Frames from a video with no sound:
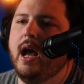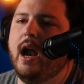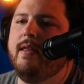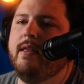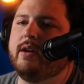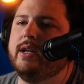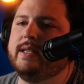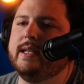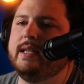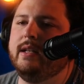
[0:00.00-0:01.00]
I don't think they're
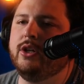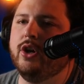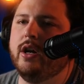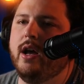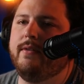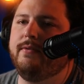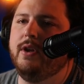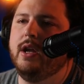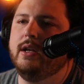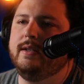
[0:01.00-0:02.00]
consistently good enough
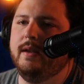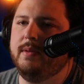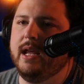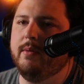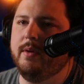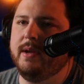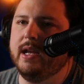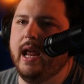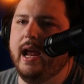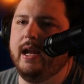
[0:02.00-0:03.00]
to be able to be
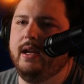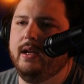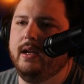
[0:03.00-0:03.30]
an A.